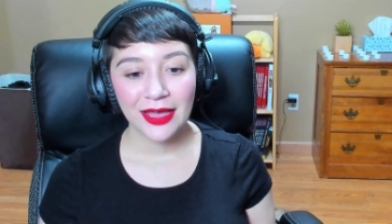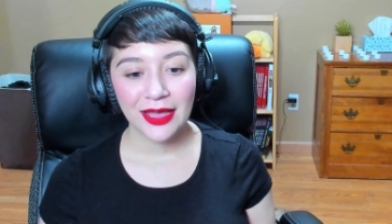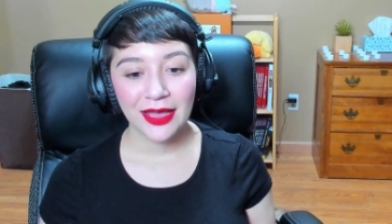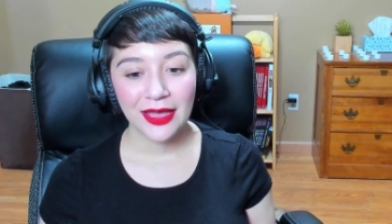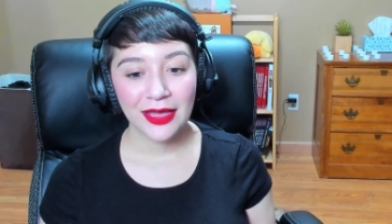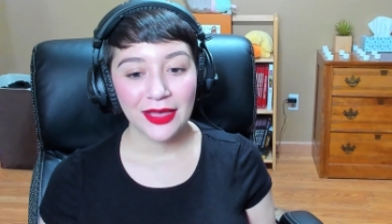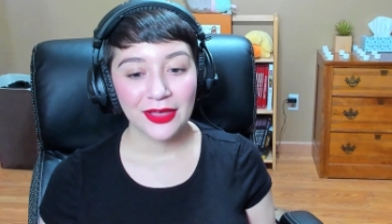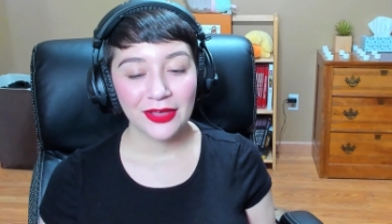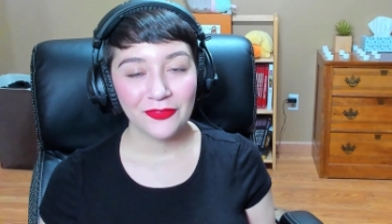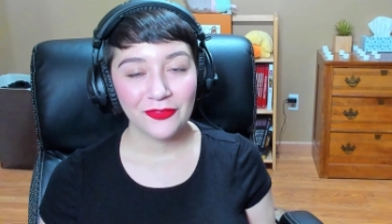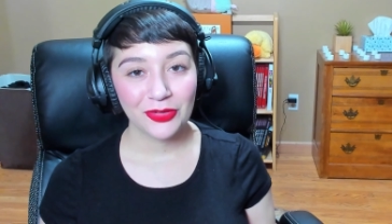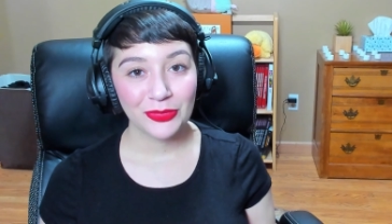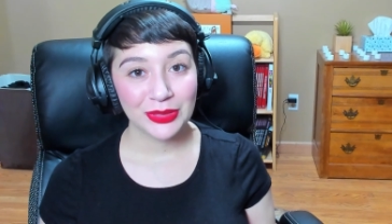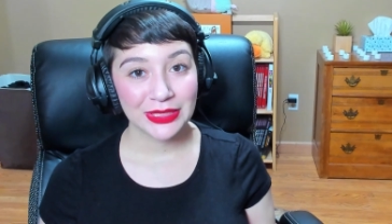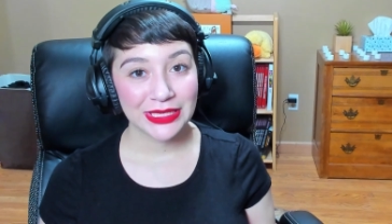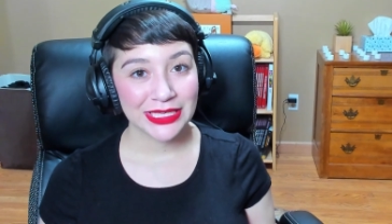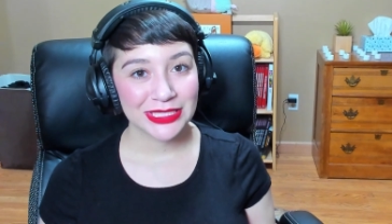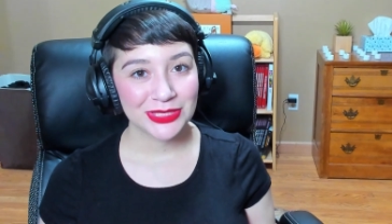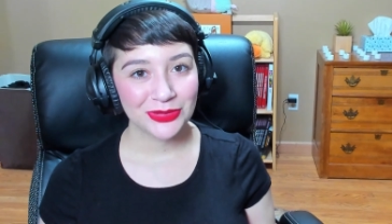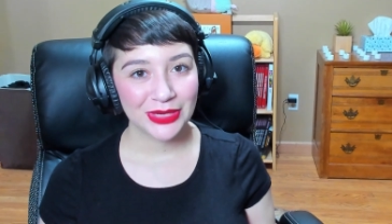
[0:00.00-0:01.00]
for
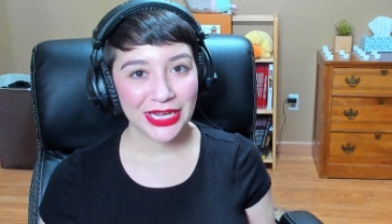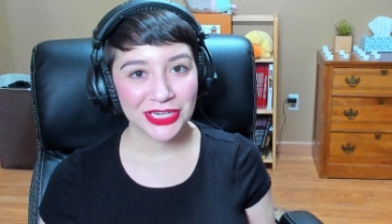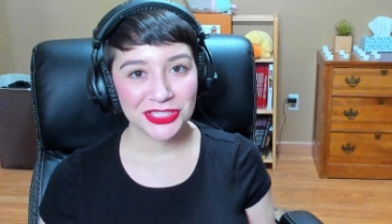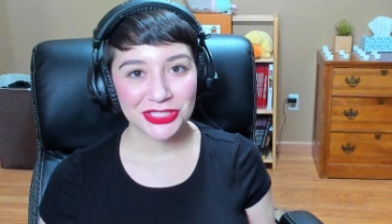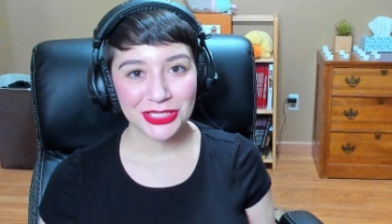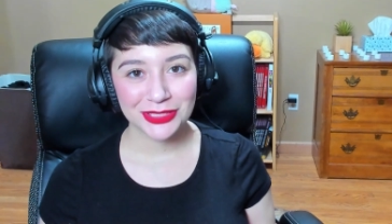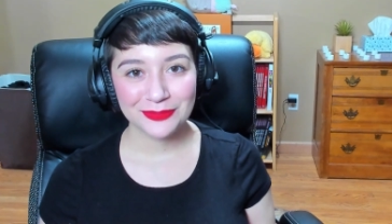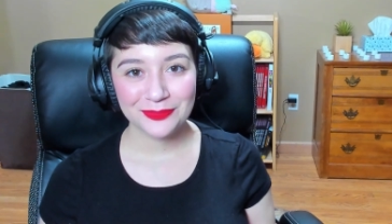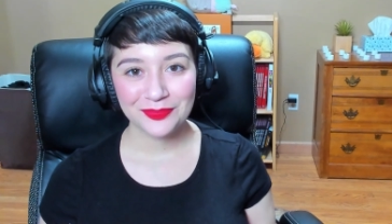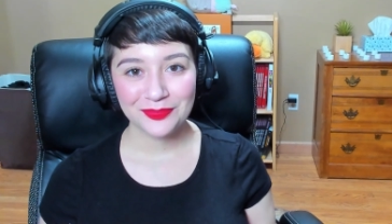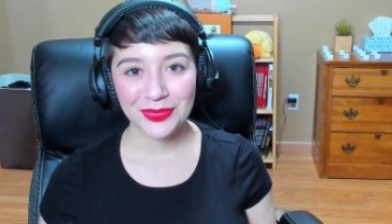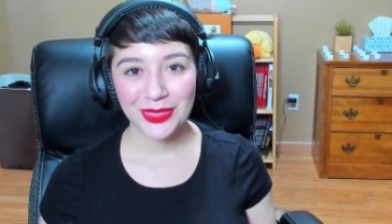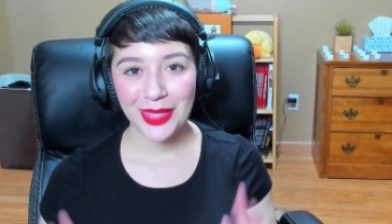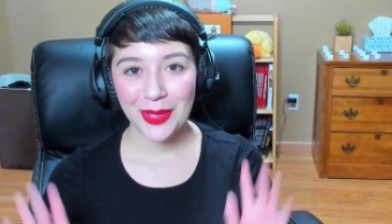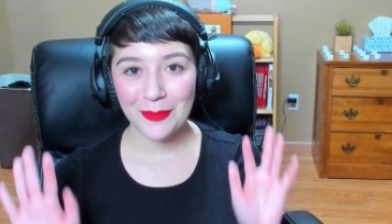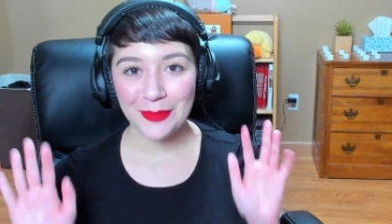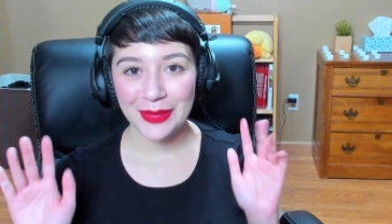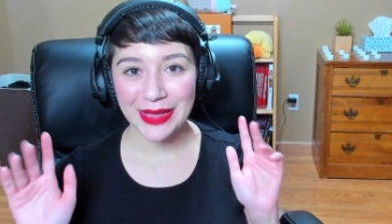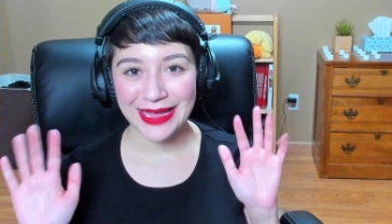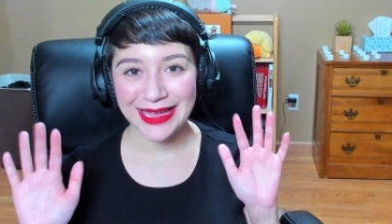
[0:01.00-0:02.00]
my next reaction.
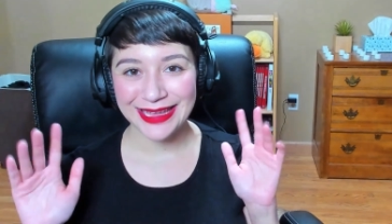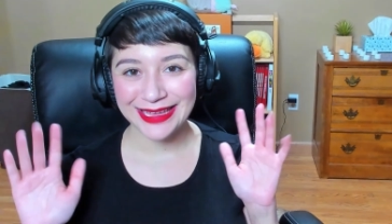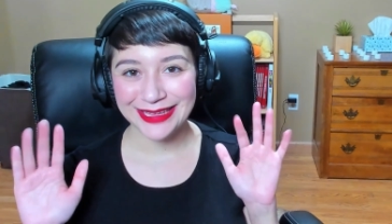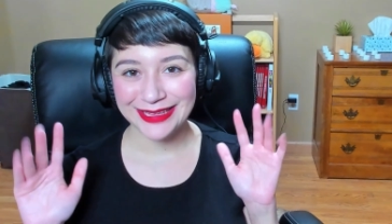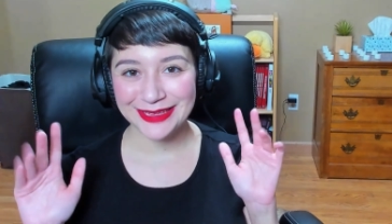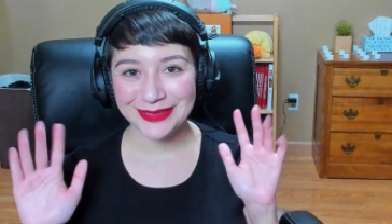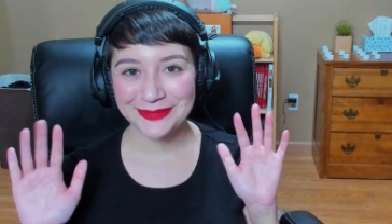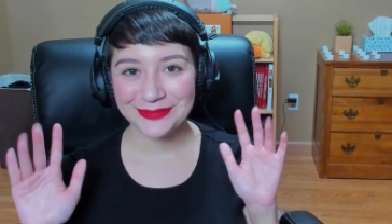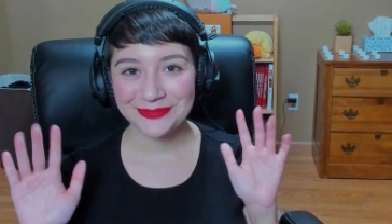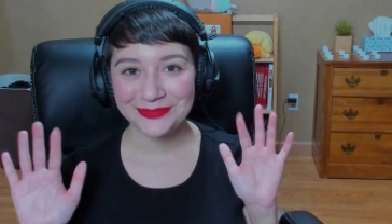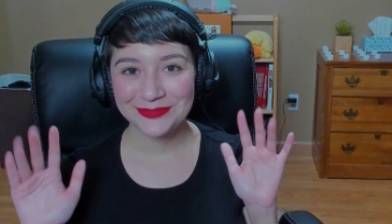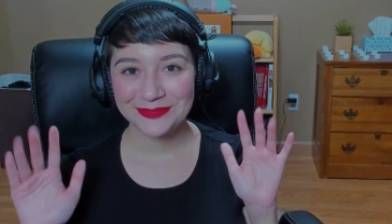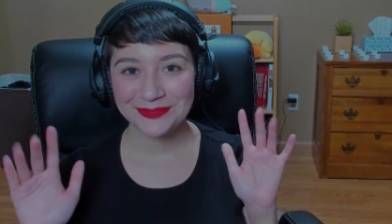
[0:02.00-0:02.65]
Bye.